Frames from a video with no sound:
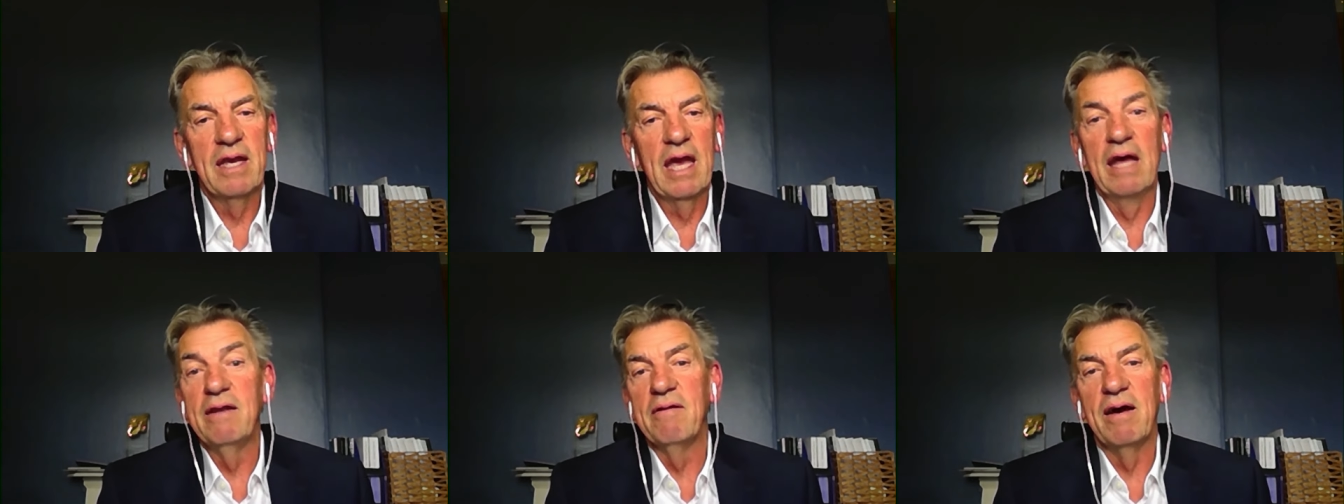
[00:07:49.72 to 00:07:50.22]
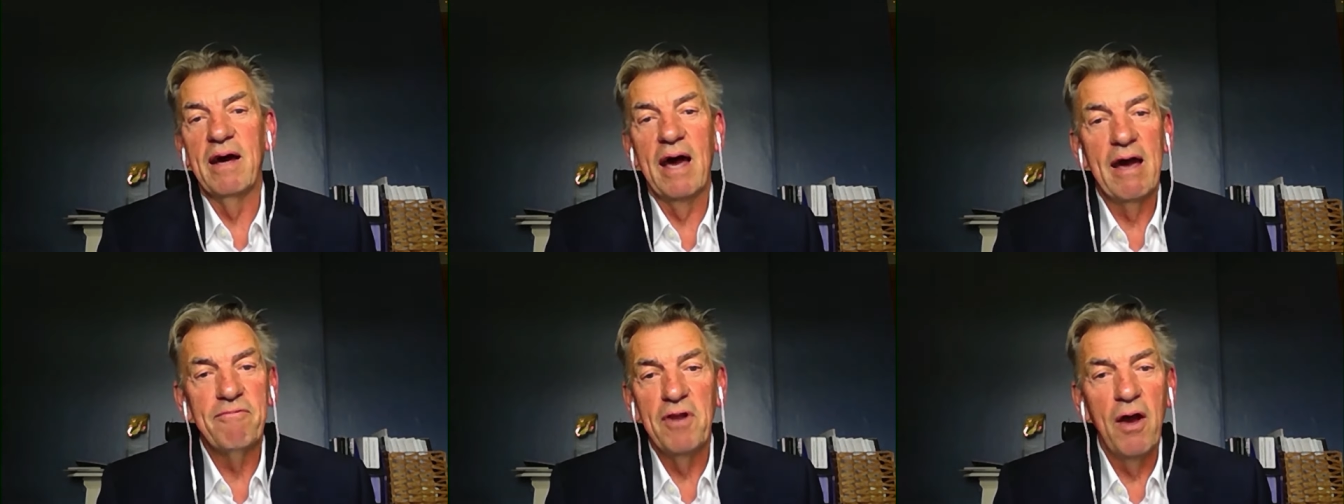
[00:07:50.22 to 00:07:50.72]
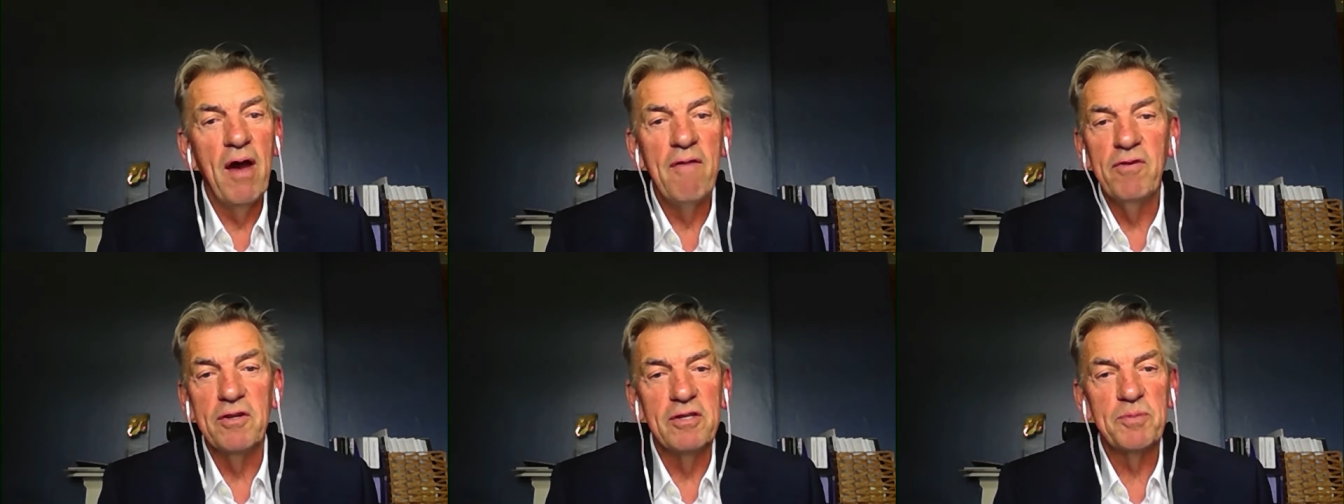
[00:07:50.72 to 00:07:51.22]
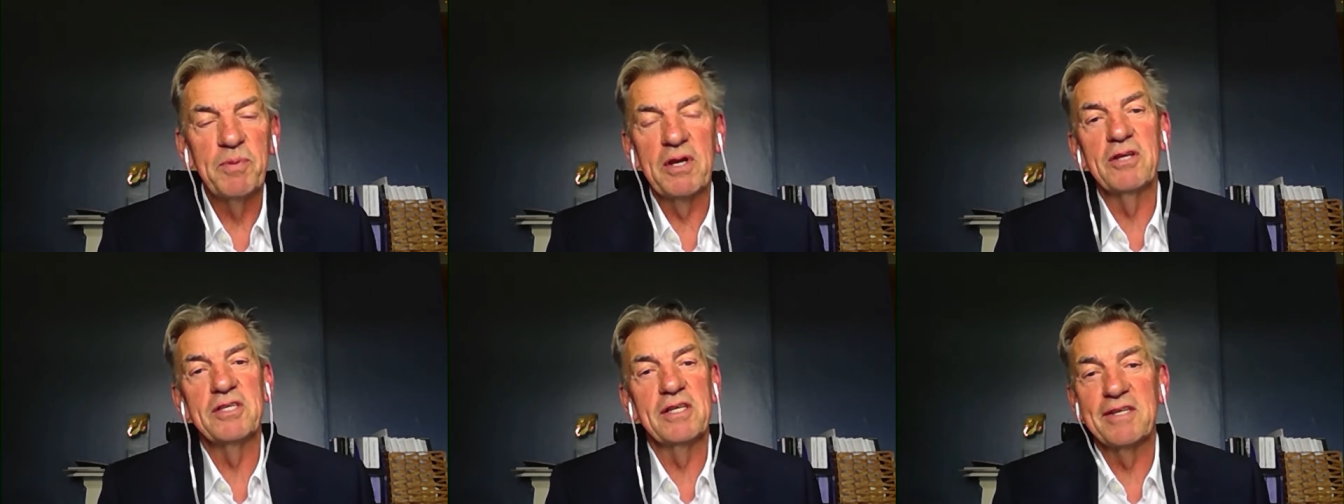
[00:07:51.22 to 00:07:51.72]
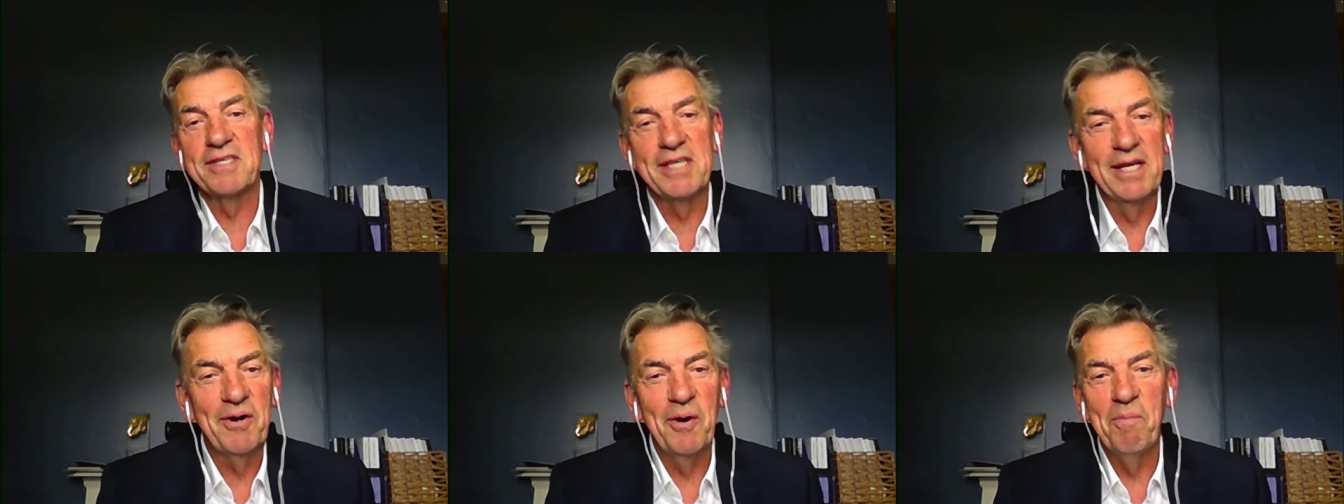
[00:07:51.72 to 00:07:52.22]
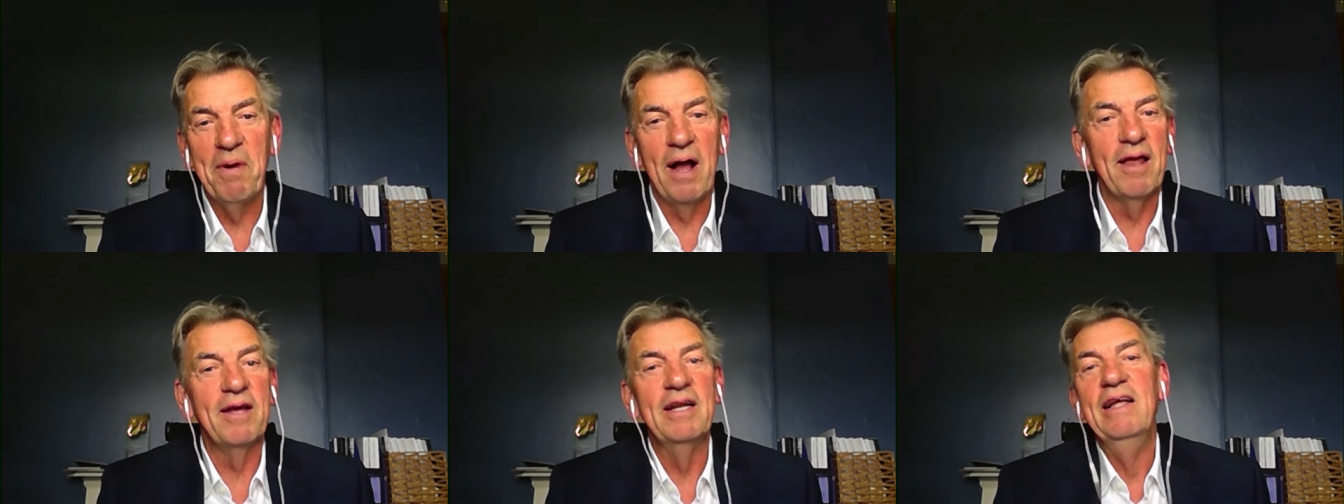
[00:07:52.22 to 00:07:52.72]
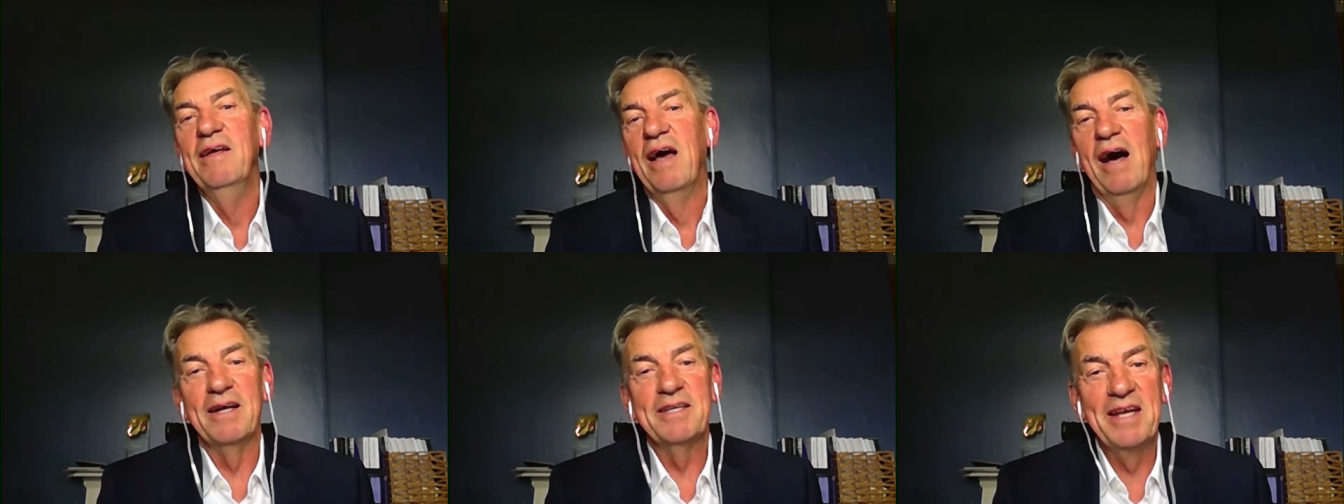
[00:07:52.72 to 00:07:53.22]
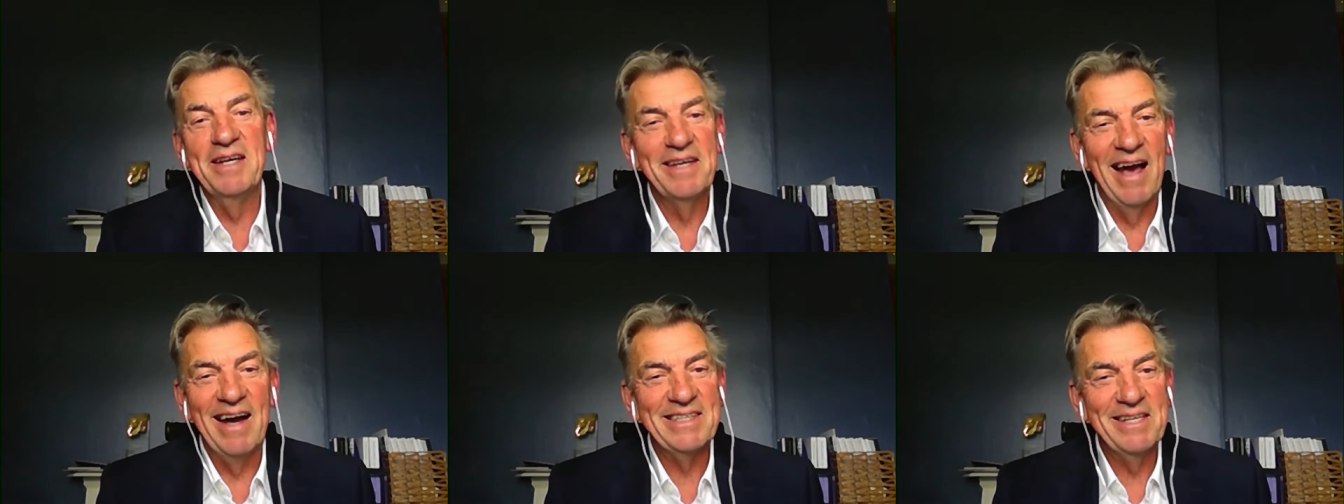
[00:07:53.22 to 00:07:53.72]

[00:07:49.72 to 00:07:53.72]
again, I have no evidence because it's a secret ballot. Mm-hmm. I didn't